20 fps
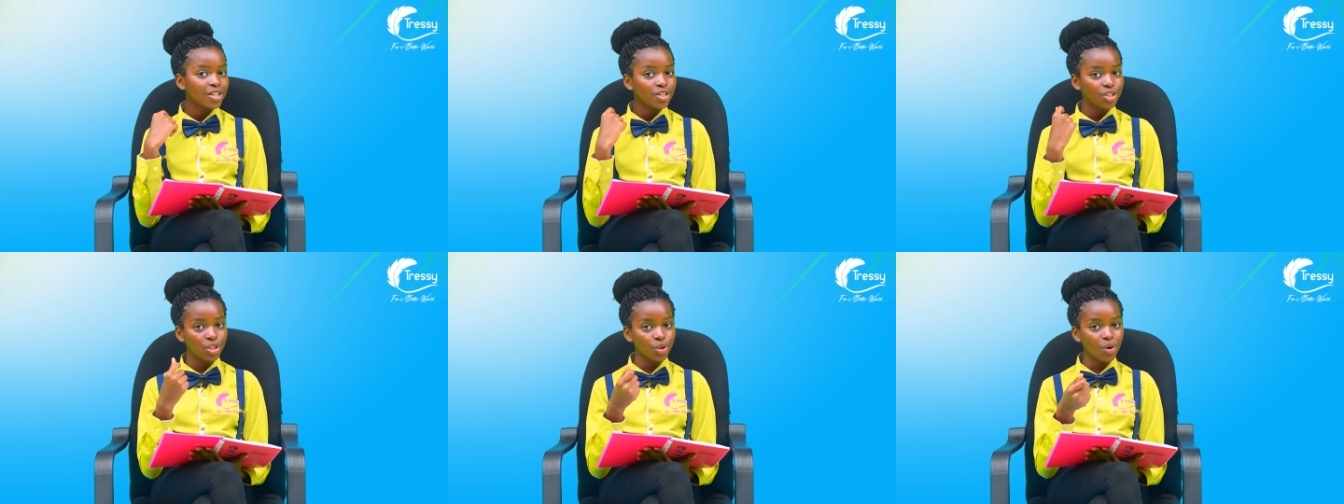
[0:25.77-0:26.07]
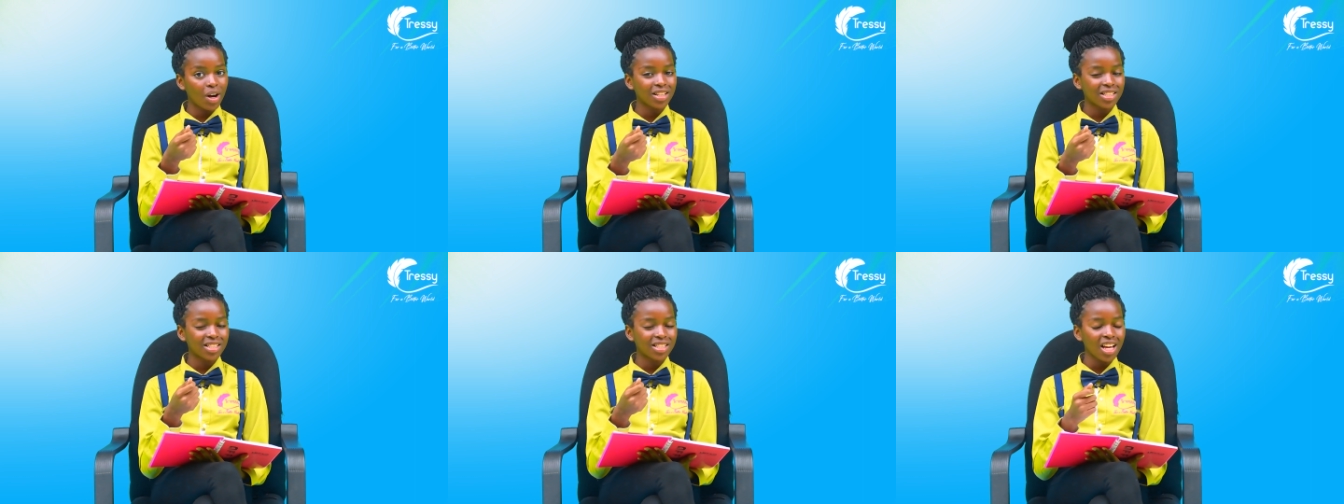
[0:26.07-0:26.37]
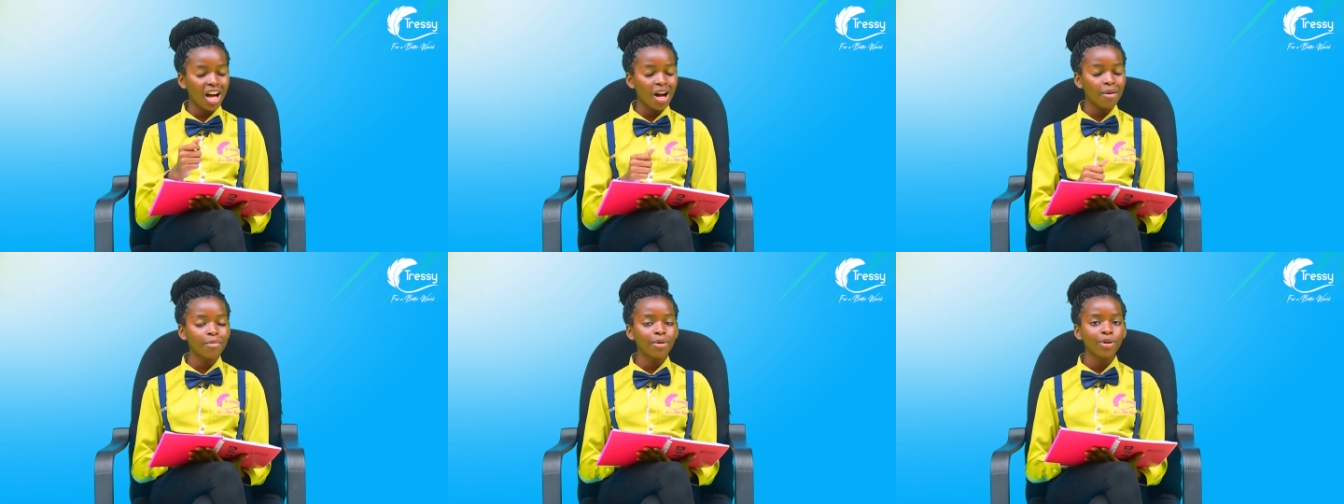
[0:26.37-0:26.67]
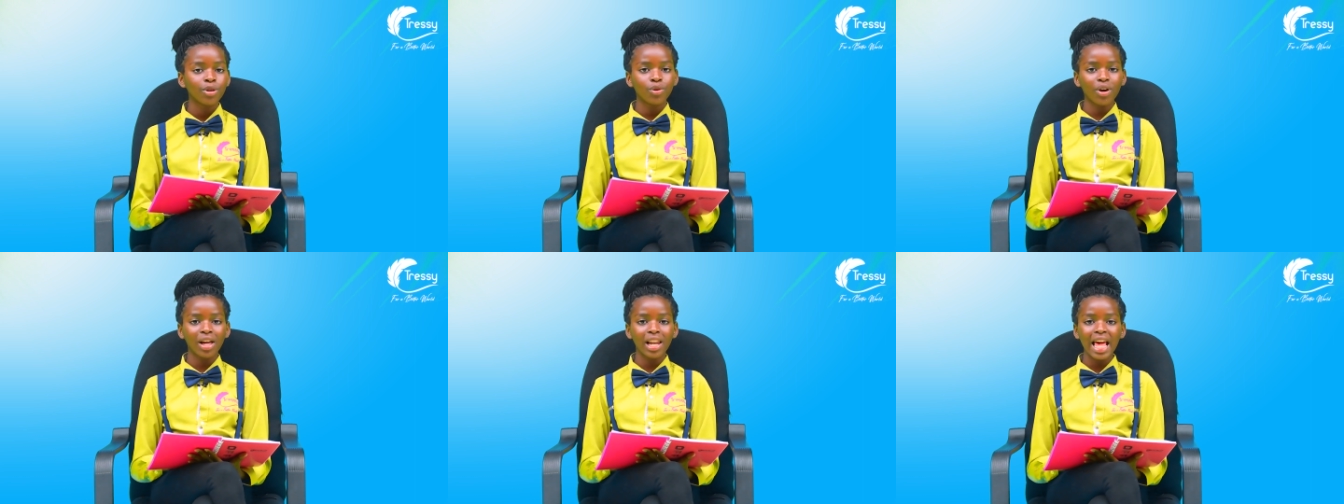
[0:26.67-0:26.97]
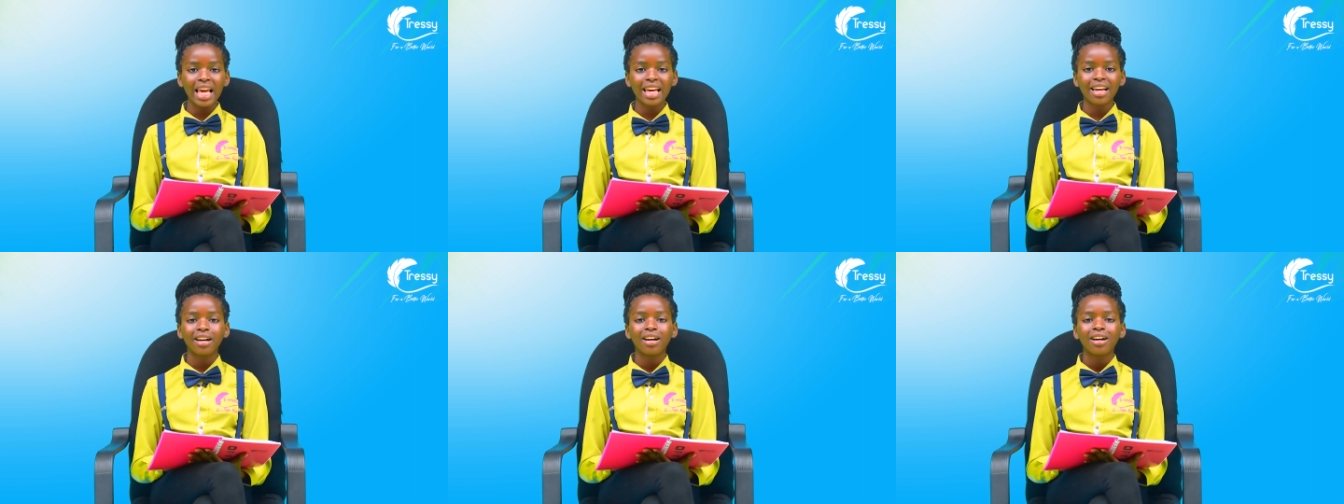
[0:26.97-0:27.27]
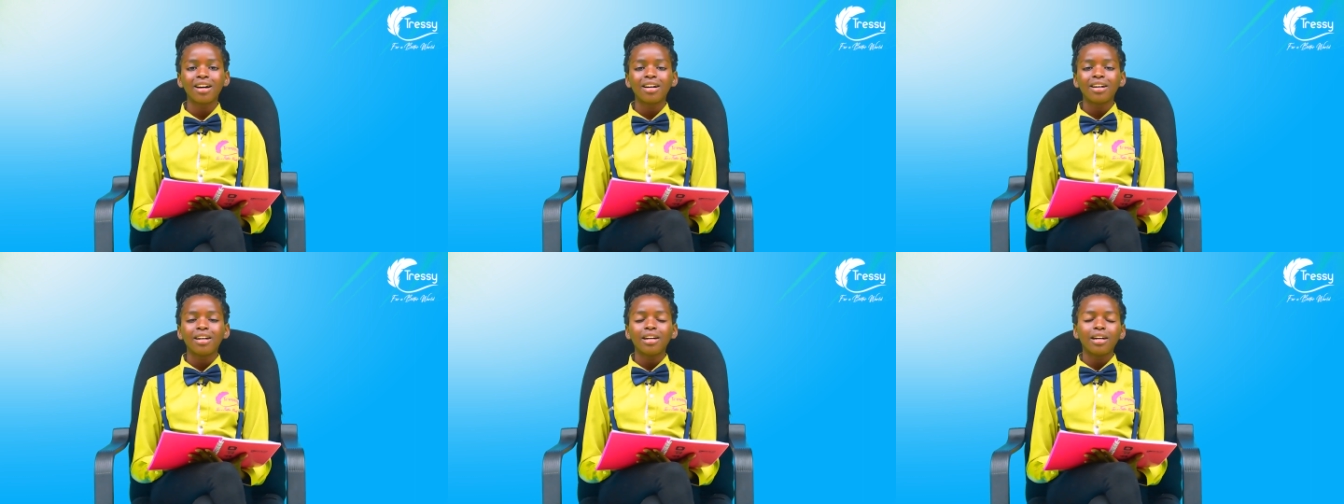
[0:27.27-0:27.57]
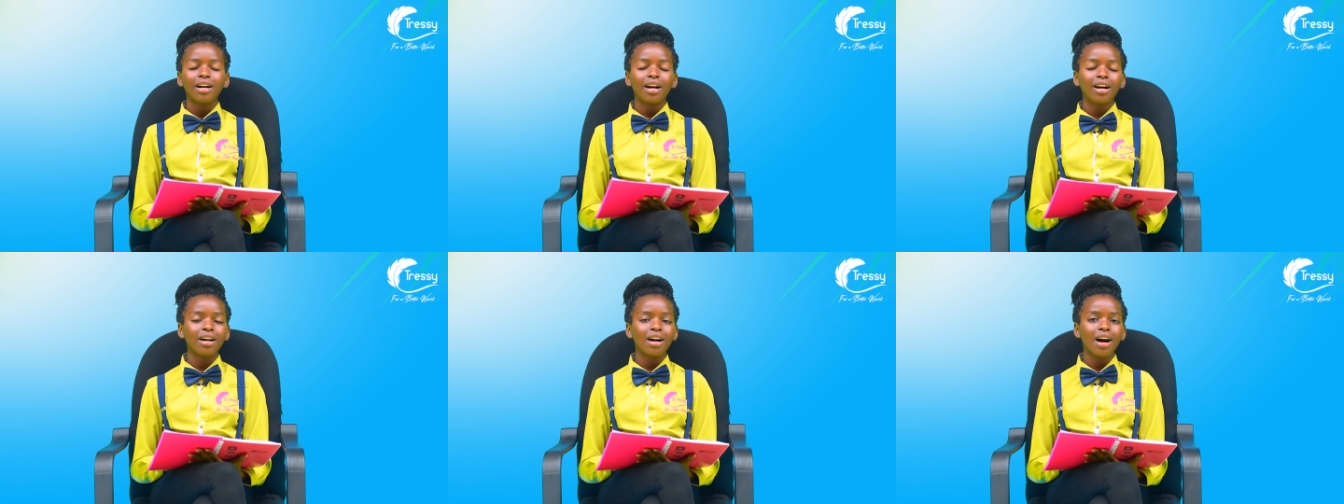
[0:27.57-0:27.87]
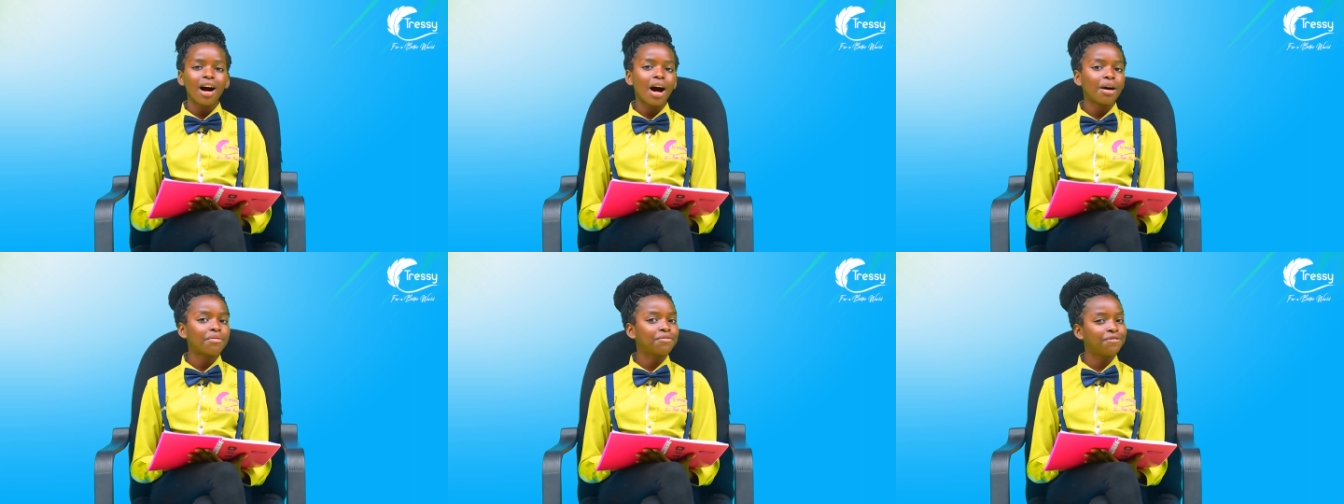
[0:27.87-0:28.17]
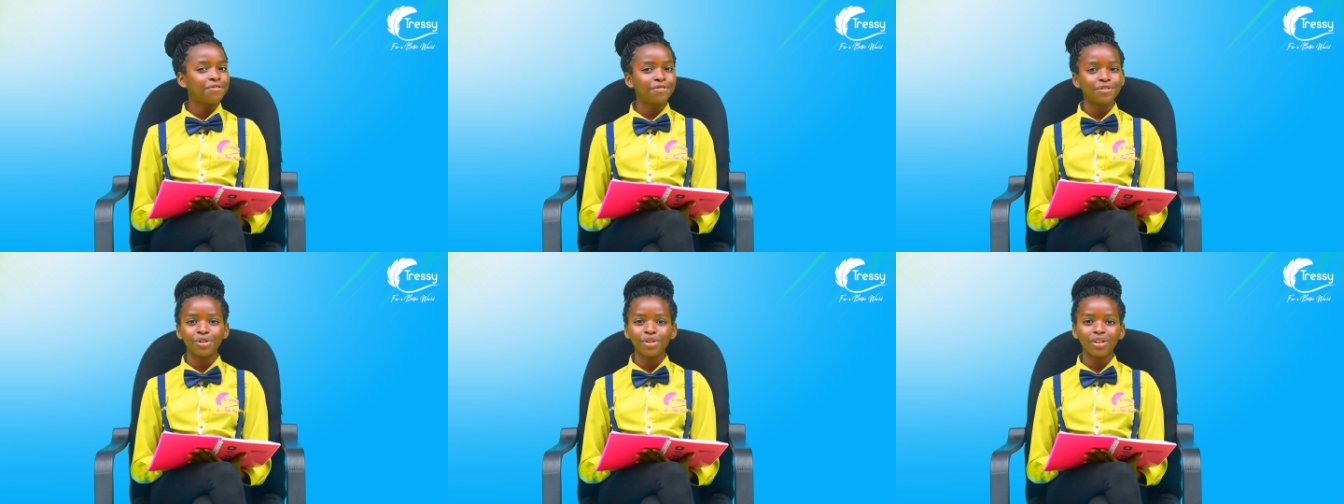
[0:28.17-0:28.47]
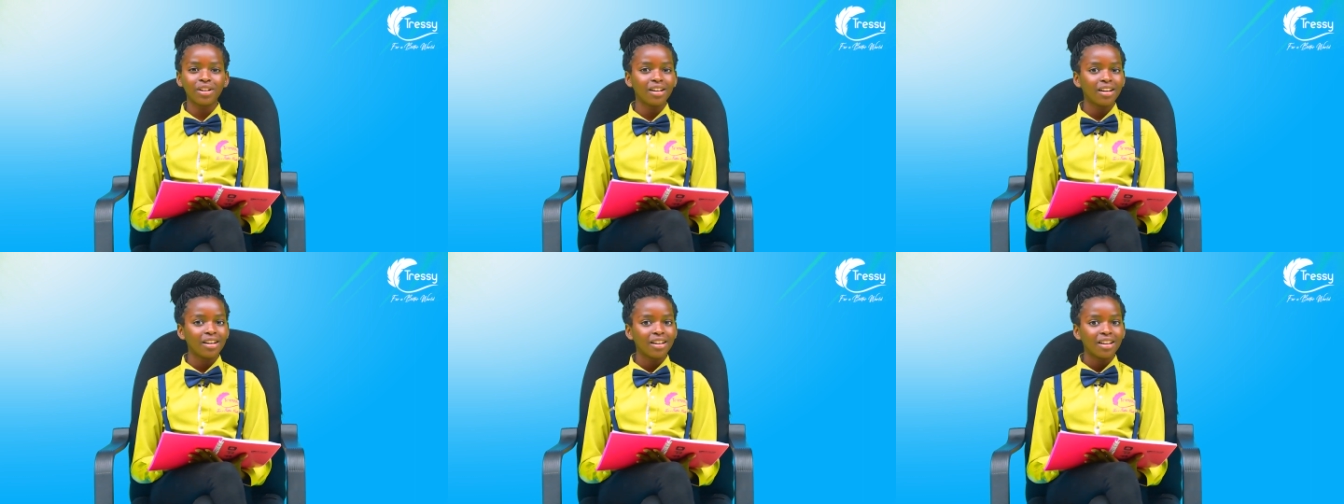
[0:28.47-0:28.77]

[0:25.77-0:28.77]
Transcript: do you want some you're like ah, i'm full